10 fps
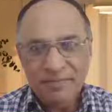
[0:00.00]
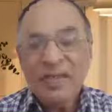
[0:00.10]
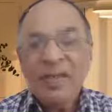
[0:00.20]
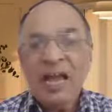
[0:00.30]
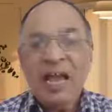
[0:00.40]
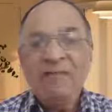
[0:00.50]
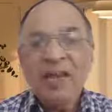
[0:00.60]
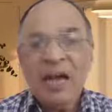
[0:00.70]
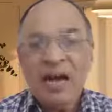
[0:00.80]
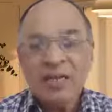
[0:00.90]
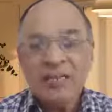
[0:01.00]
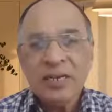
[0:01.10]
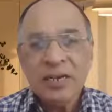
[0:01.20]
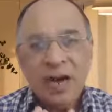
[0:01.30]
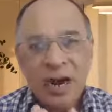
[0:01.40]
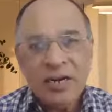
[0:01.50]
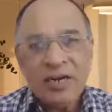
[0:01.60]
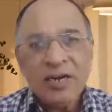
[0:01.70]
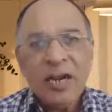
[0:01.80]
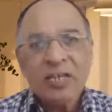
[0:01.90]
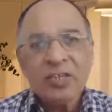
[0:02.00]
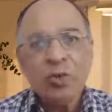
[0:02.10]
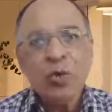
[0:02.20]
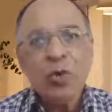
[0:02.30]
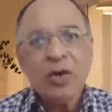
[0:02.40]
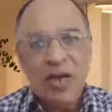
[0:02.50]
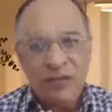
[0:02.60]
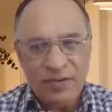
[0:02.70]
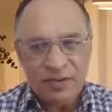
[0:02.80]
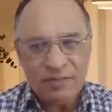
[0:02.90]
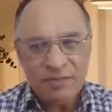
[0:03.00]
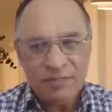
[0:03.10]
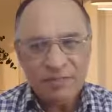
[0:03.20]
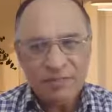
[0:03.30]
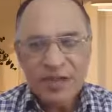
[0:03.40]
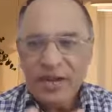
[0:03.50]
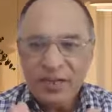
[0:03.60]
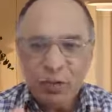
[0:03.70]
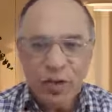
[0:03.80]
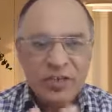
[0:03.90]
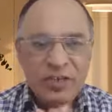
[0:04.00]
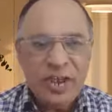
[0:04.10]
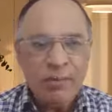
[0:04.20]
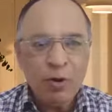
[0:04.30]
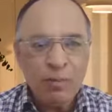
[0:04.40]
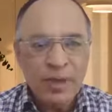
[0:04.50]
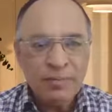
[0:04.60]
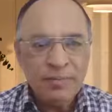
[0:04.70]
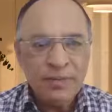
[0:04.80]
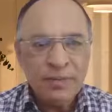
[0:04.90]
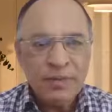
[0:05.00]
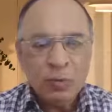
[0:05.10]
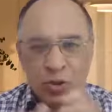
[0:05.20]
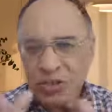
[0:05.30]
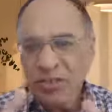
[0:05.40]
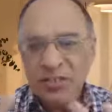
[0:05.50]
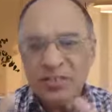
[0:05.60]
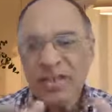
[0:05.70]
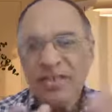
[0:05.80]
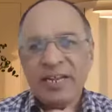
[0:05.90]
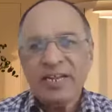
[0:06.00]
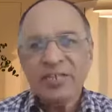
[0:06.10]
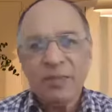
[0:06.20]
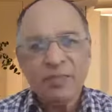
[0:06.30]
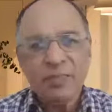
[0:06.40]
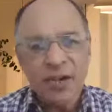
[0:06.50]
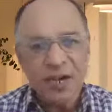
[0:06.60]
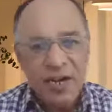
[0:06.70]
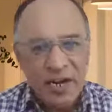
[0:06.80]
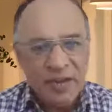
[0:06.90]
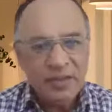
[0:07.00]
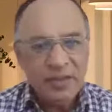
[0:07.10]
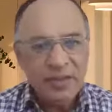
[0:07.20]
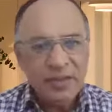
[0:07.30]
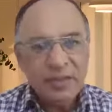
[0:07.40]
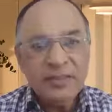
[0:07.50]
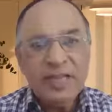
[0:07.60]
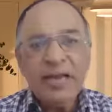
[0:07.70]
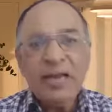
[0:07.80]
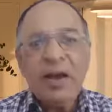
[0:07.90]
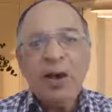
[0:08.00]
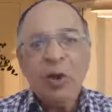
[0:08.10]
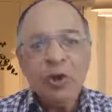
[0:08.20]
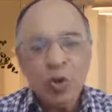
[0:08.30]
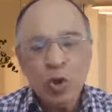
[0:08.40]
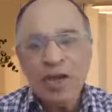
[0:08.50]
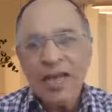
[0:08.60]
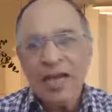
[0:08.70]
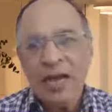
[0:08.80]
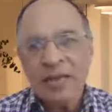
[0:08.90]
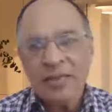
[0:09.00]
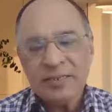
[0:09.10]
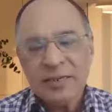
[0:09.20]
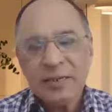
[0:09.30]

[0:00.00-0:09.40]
then I will ask ultrasonography, that USG abdomen, to see the size and shape of the kidney. Then I also can ask